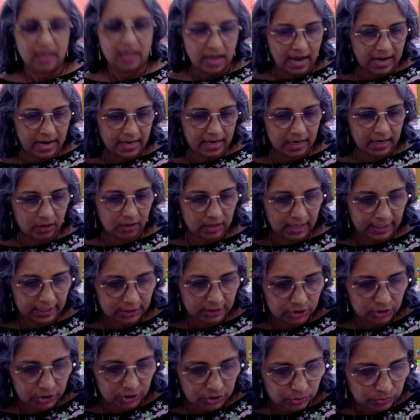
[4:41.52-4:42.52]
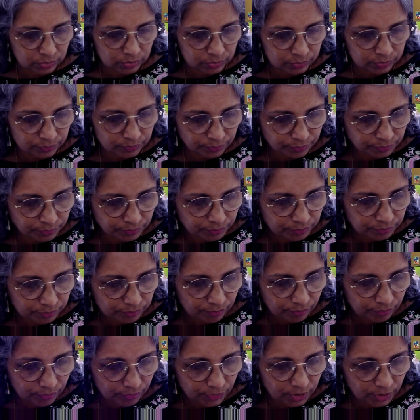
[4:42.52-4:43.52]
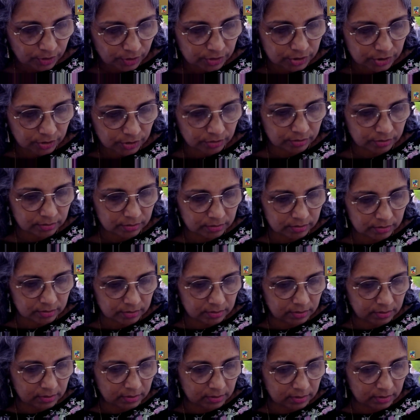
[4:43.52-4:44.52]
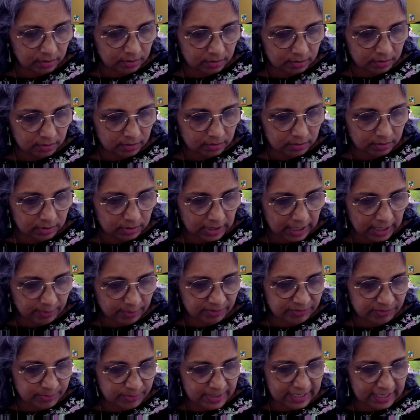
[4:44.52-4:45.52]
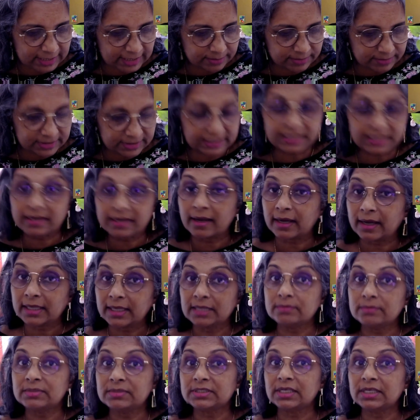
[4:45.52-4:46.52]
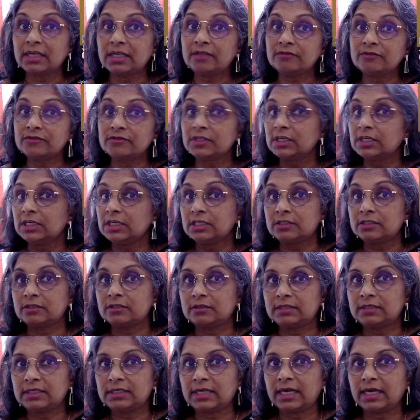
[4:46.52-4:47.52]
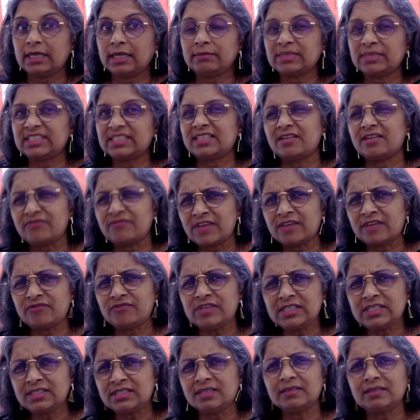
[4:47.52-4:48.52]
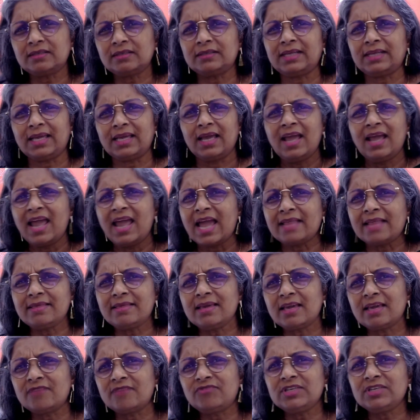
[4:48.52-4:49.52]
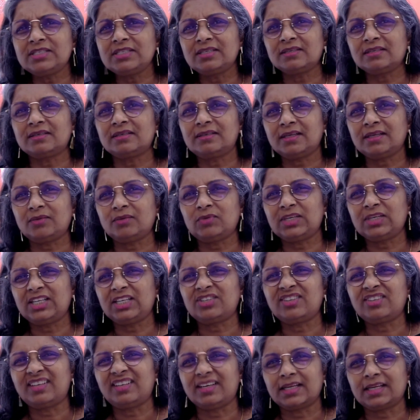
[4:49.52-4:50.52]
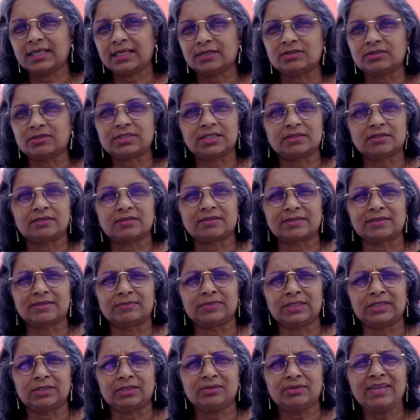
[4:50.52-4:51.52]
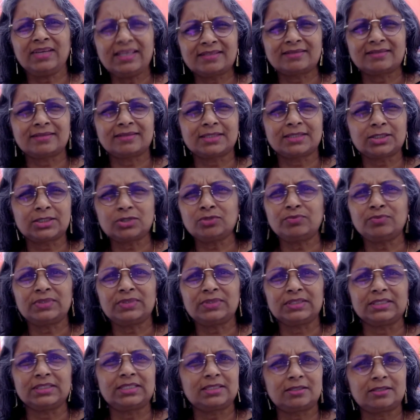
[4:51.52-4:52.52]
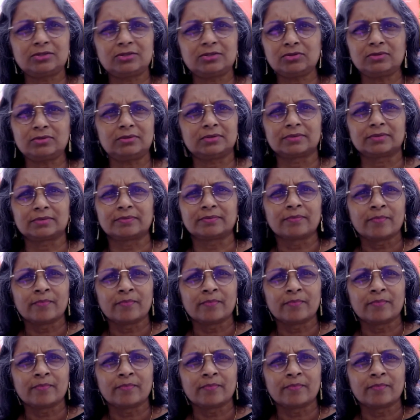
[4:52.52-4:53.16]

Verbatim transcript: And I would like to, so uh, come after me, let him deny himself. So denying myself every single day. I think every single day we need to deny ourselves of something. It's so it's so.